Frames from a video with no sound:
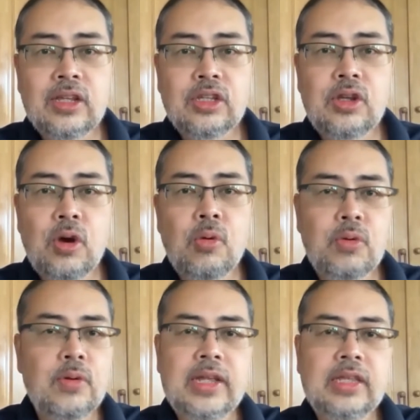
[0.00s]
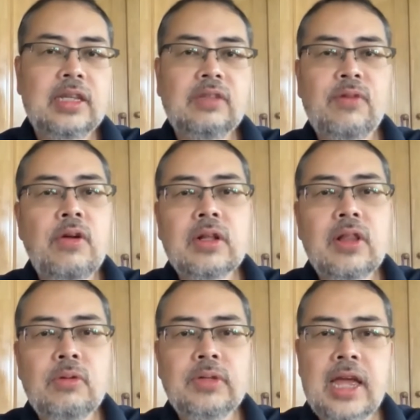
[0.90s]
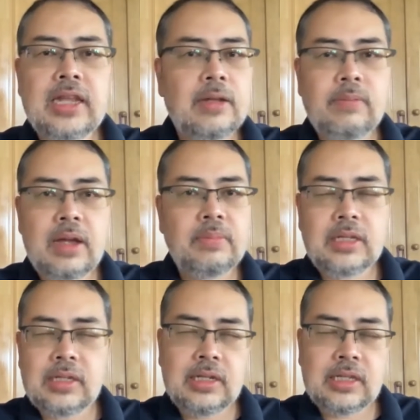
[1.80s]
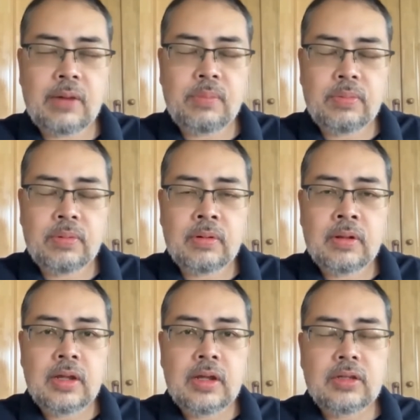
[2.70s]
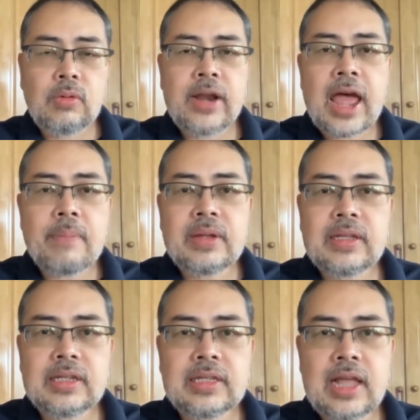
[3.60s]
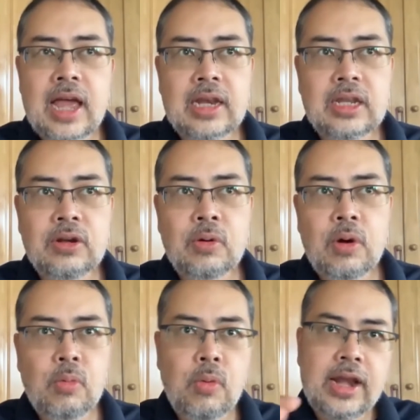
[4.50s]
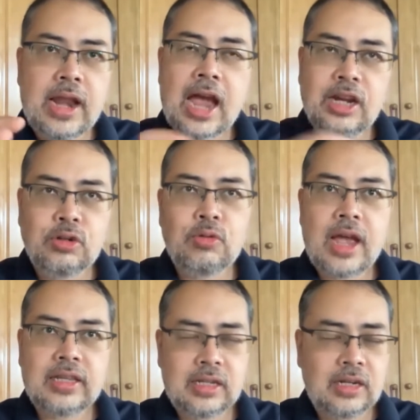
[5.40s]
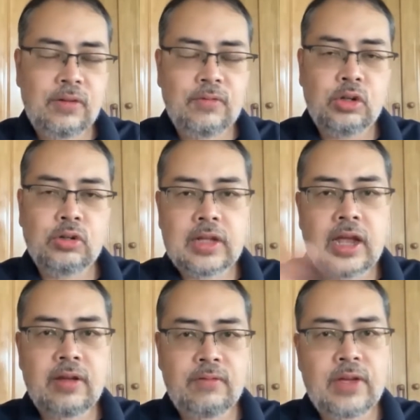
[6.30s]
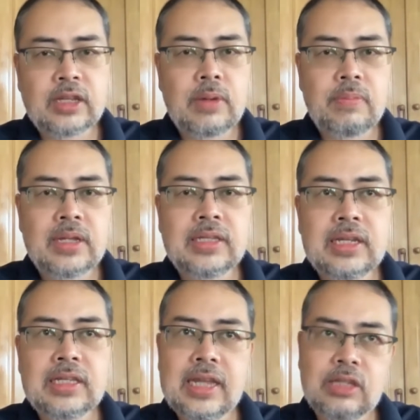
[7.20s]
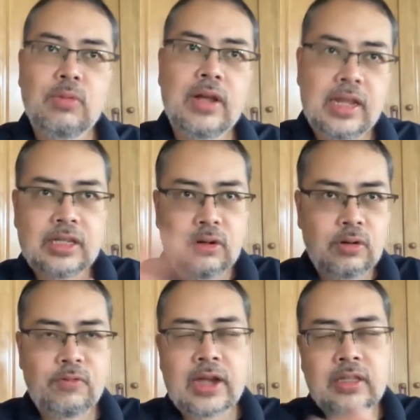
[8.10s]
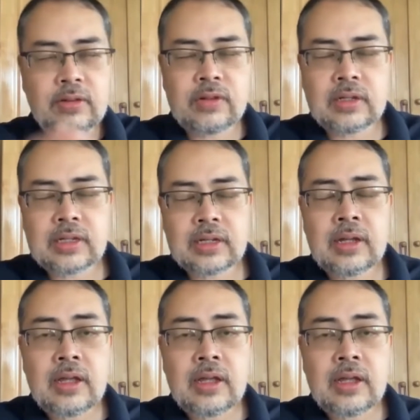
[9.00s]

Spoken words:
So, it's very close, and sometimes it's inseparable. So what happens is that, or what I do as an individual kind of affects my business as well as, vice versa.